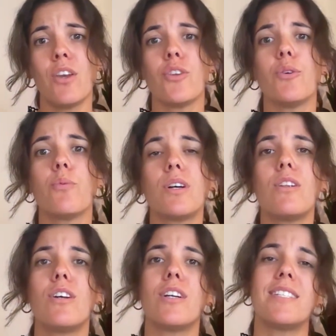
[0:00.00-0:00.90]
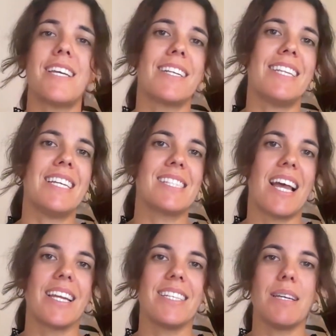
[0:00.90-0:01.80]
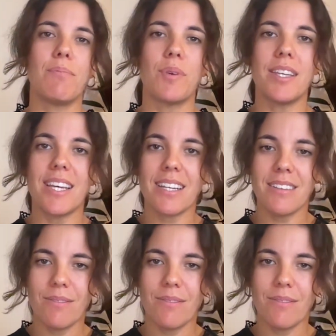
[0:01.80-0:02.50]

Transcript: You will learn techniques like deep breathing,